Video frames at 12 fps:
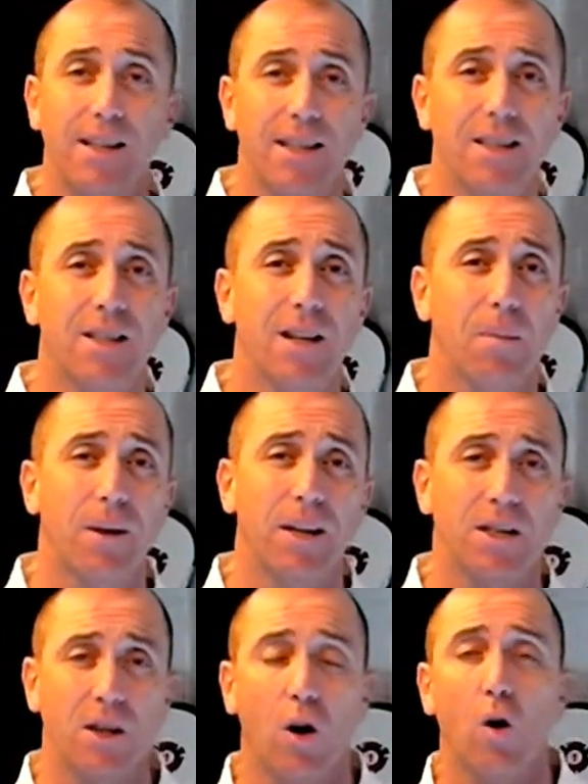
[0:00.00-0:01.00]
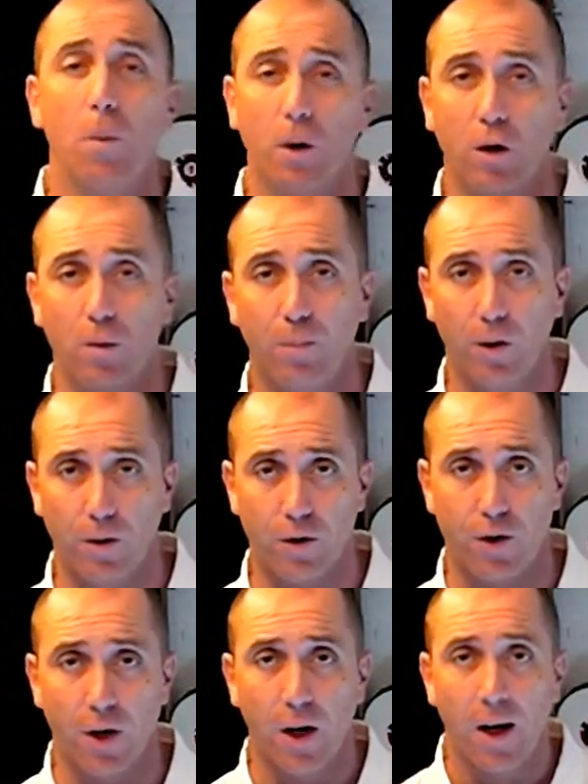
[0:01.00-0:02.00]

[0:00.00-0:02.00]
into Japanese to uppercut punch.